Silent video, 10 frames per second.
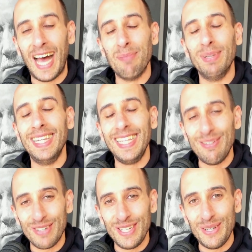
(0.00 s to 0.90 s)
I
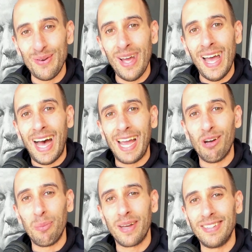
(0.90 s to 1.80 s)
believe in you. I
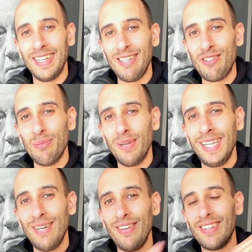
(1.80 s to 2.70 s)
hope you continue to
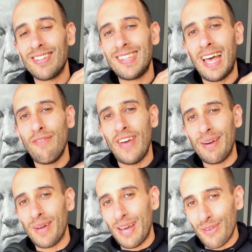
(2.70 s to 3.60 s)
believe in yourself
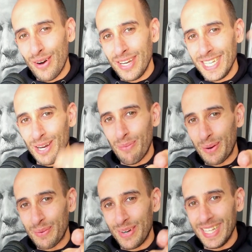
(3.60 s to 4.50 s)
and whatever your
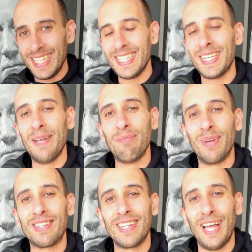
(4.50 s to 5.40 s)
one word is.
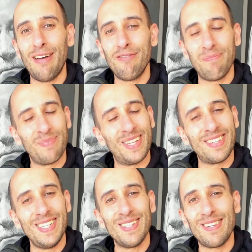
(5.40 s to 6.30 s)
Much love, I'll
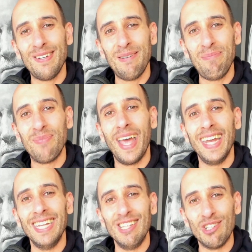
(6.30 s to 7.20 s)
see you soon,
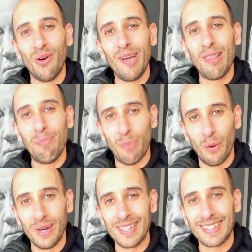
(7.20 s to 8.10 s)
and enjoy the
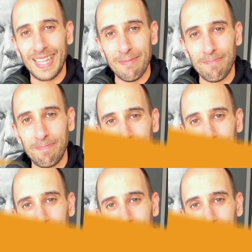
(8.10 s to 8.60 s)
bonus clip.